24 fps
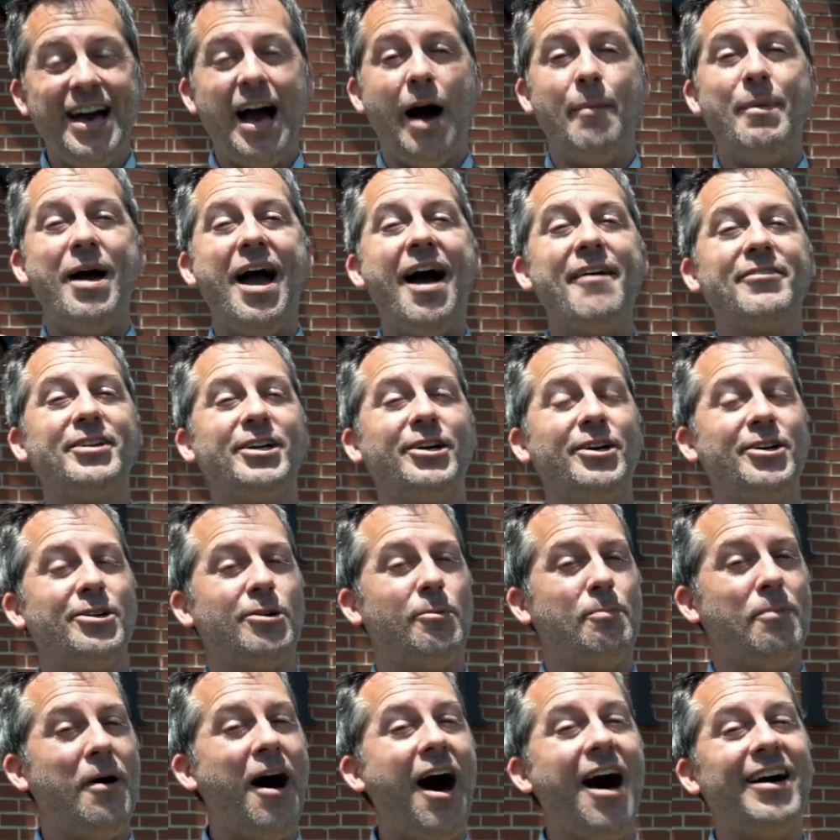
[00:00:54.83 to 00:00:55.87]
I'm having a little
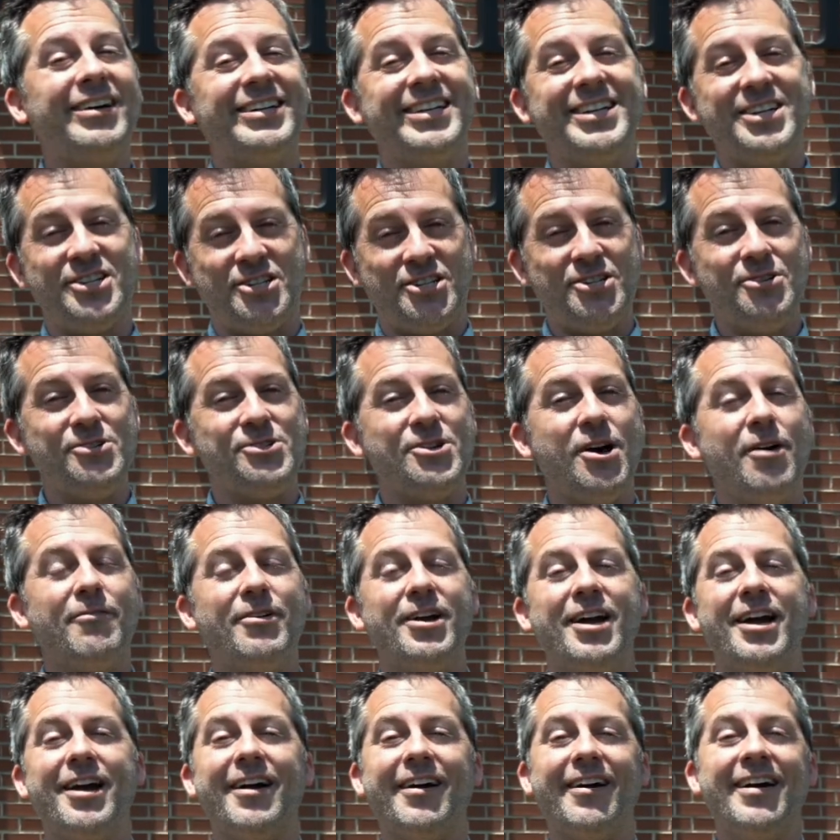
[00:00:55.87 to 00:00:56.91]
pollen issues over
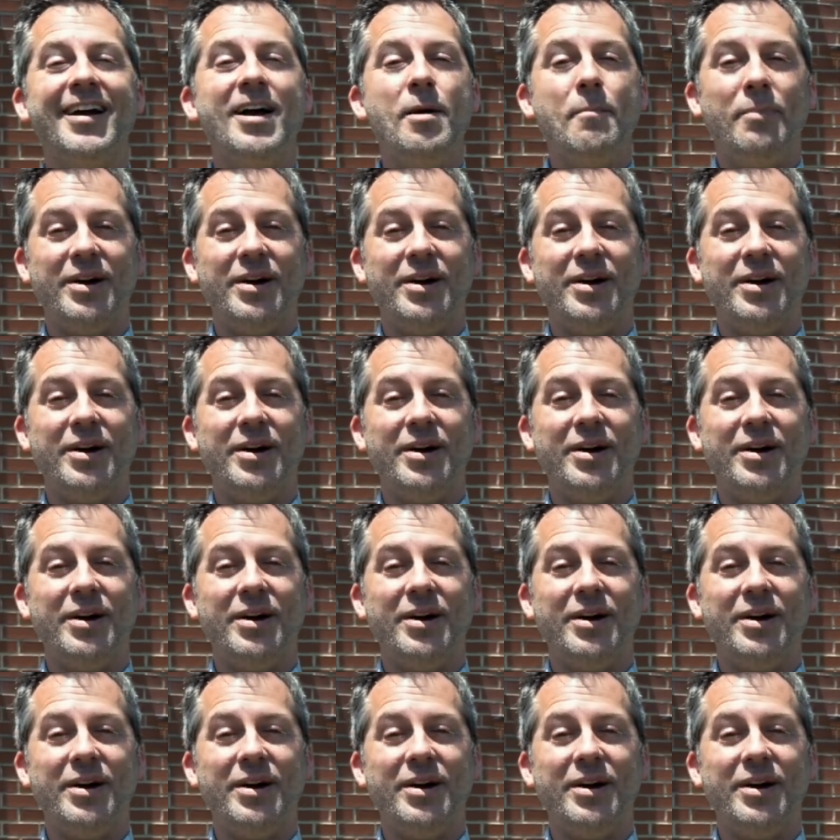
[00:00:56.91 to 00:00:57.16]
here,